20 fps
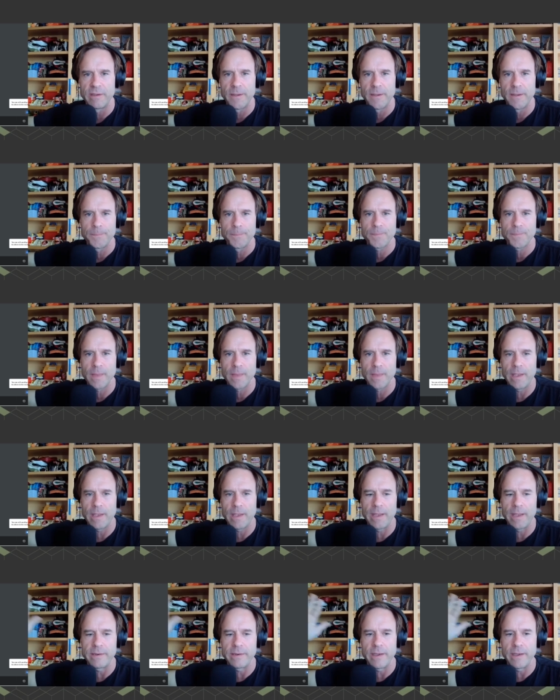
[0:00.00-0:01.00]
Correct.
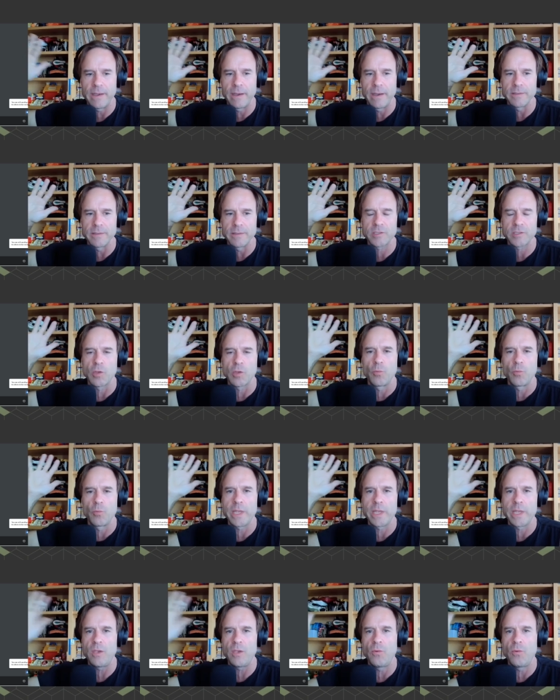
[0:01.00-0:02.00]
And uh, so
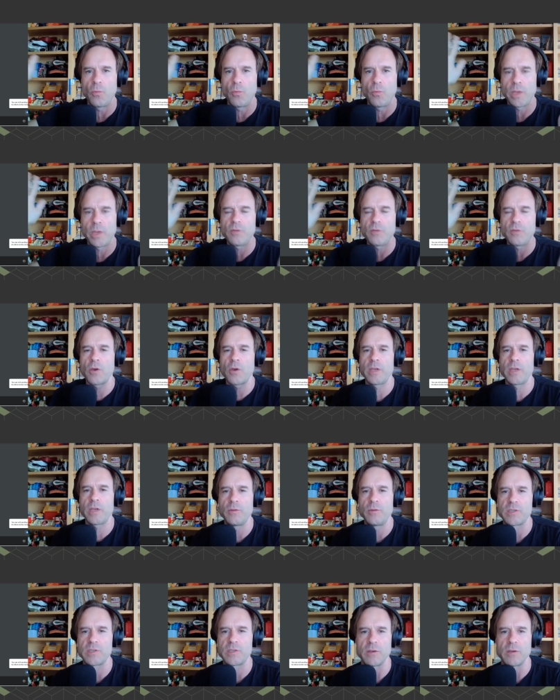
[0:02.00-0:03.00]
when you when you go to
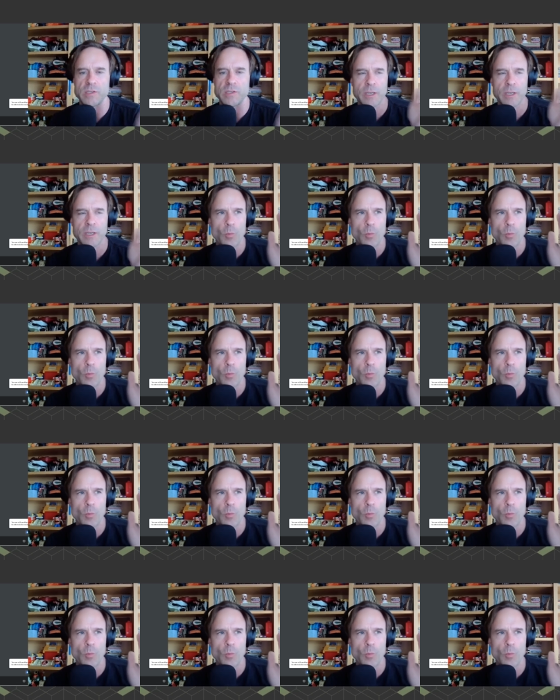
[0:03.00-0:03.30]
use those,